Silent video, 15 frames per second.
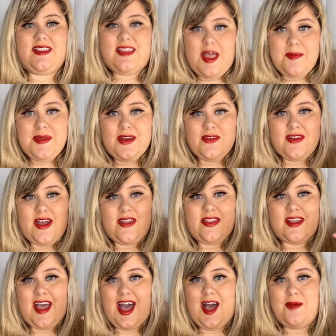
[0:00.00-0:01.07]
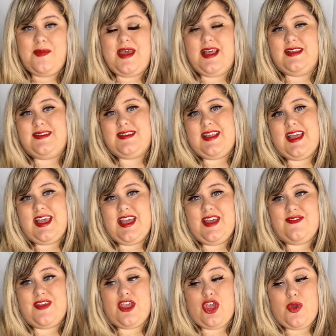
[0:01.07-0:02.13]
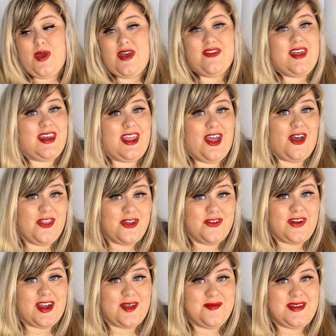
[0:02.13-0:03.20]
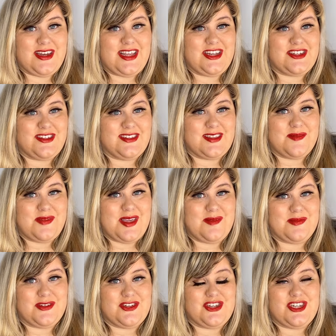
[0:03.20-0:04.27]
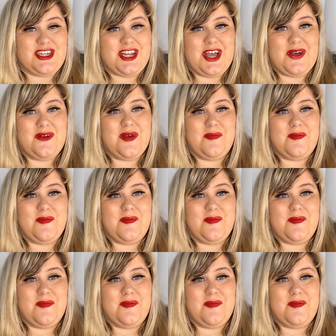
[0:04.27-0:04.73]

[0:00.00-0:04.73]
Let me know down in the comments if you have any other recommendations that people should know.